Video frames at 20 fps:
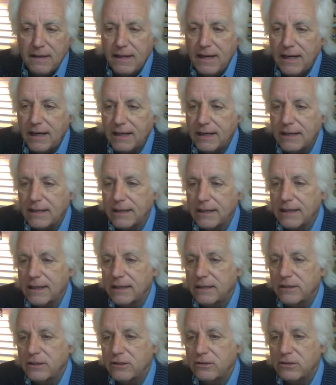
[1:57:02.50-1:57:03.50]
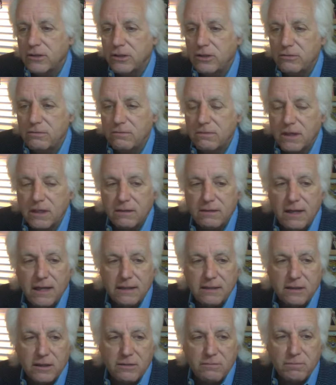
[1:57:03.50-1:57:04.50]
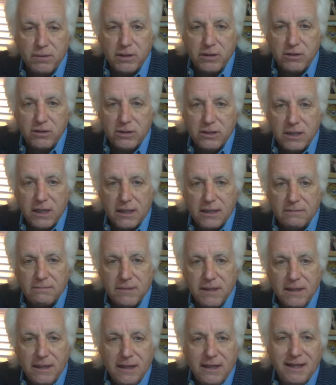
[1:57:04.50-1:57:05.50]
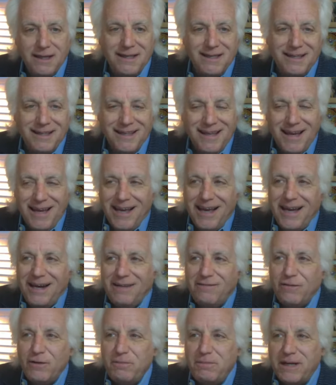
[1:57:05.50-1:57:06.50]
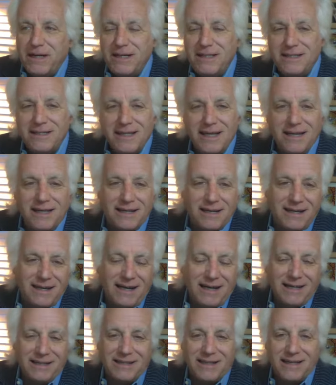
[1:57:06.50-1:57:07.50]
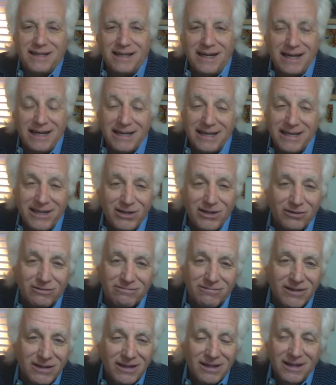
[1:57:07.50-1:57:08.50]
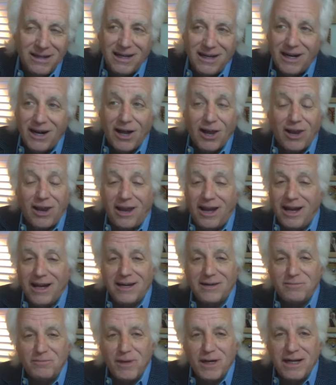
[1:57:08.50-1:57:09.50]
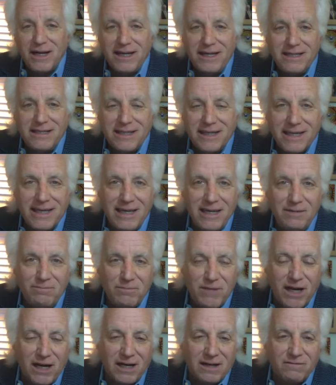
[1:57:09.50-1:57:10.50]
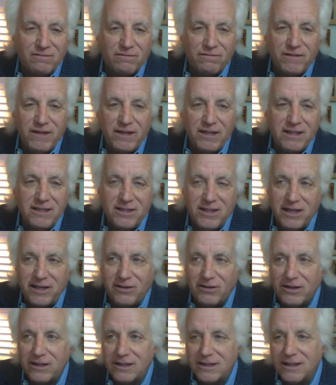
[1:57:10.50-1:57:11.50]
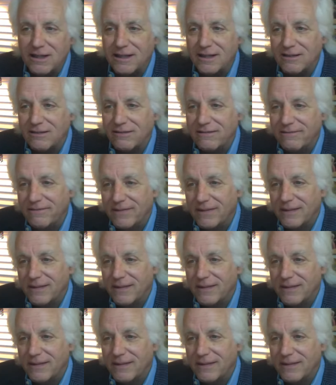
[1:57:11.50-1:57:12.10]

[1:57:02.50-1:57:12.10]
Yeah, I got to get a new computer set up. Everybody sent, I hear a lot of money to keep Don Fizz here in town.